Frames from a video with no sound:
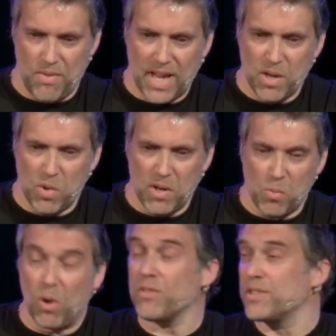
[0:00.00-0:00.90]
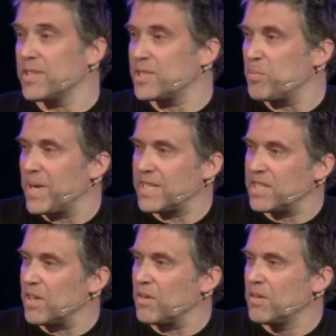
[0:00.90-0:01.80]
they will want to submit
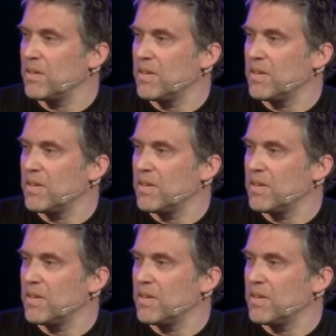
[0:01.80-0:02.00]
to you.